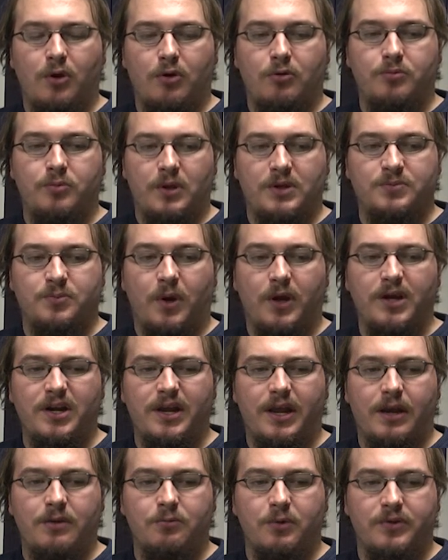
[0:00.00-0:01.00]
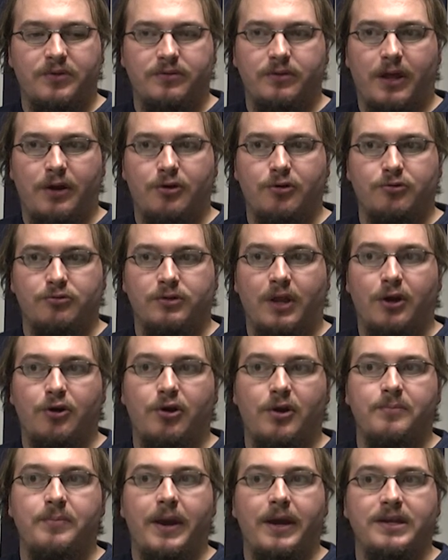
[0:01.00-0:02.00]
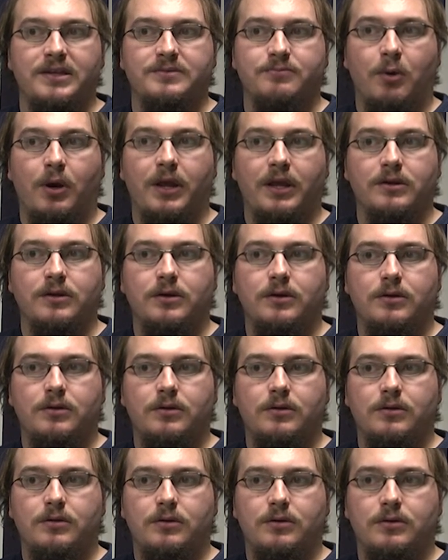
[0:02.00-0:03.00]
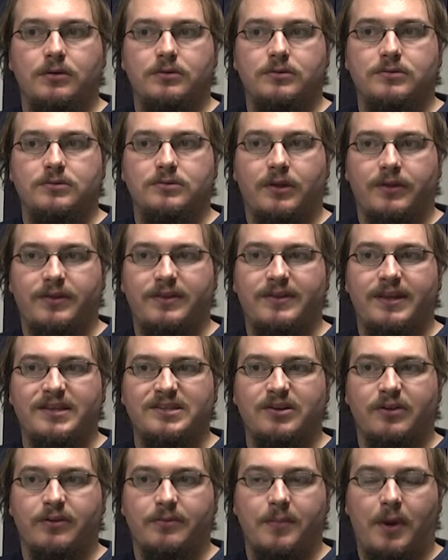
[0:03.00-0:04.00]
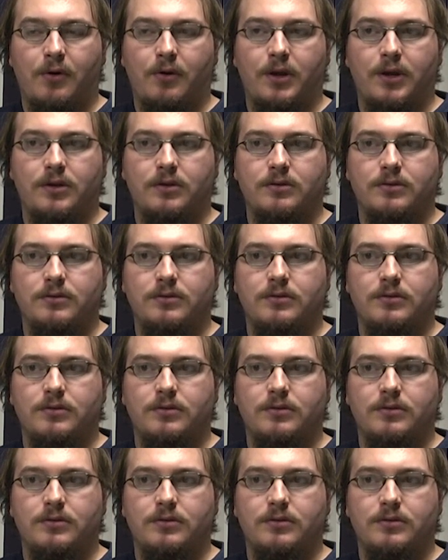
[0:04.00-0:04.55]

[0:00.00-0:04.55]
No, it's probably gonna end with Leonard and Penny's wedding. I think they still have to marry.